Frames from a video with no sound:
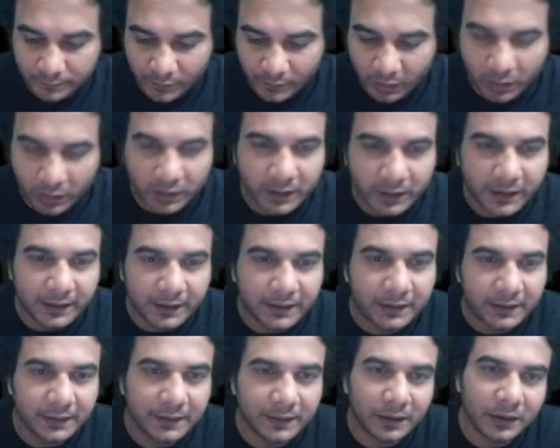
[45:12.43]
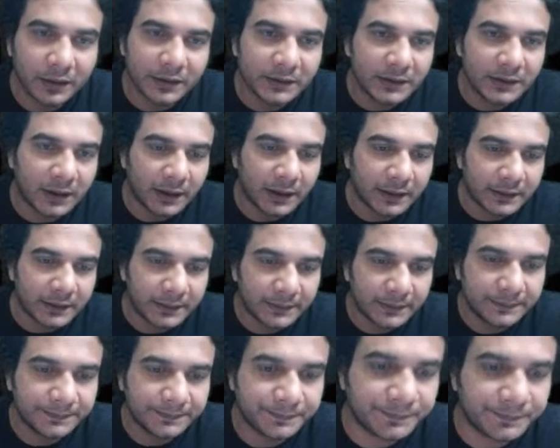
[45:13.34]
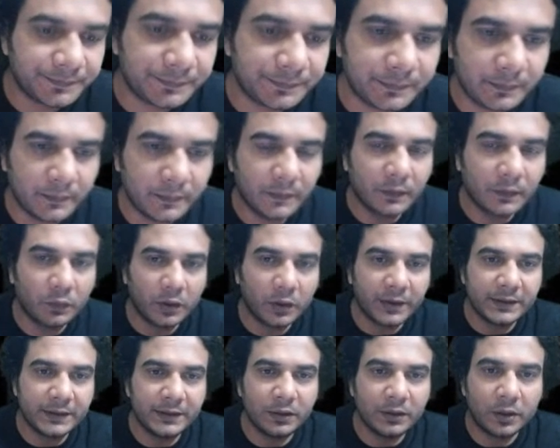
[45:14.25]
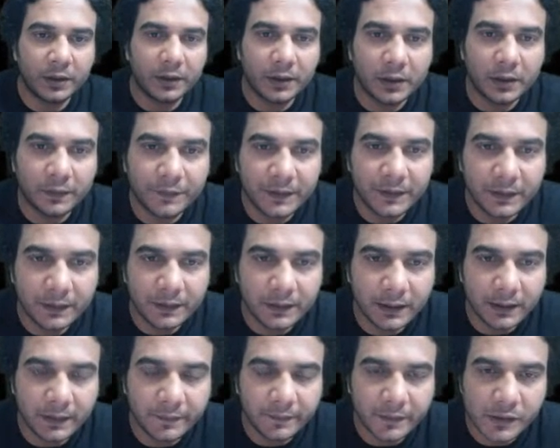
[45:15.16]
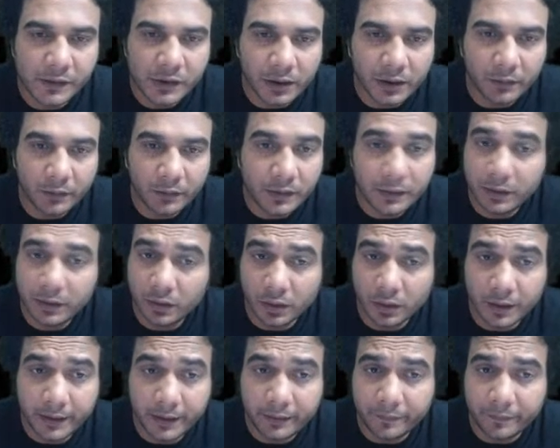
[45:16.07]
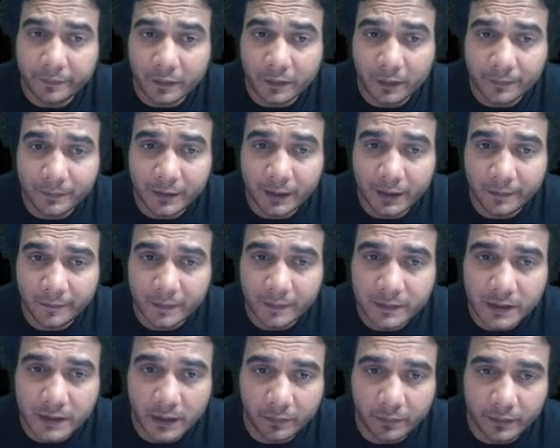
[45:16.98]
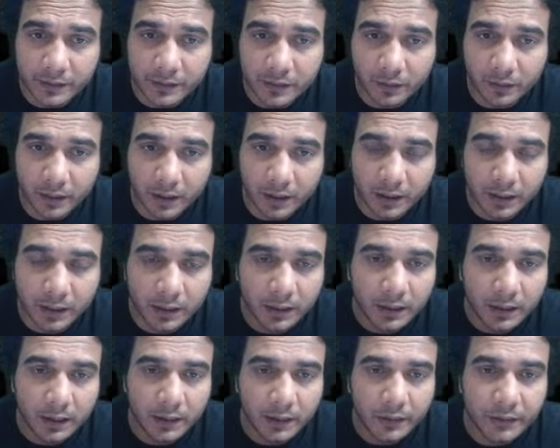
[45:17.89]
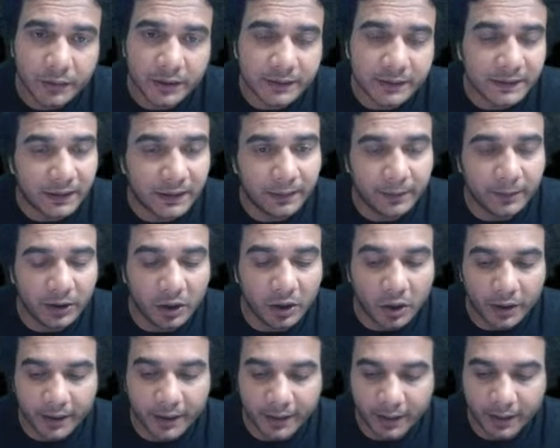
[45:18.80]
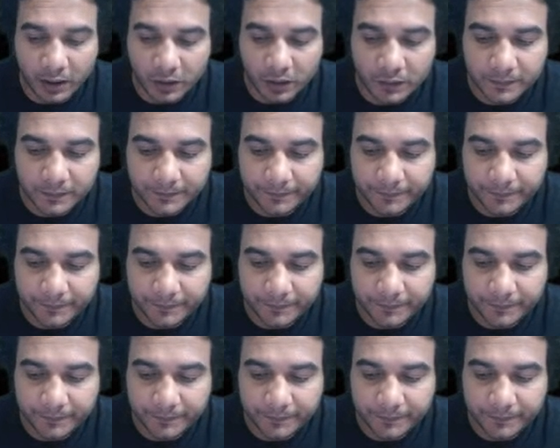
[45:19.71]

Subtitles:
All right, now let's start. What is the order of the differential equation? You don't need to form the differential equation. Okay, you just tell me the order now.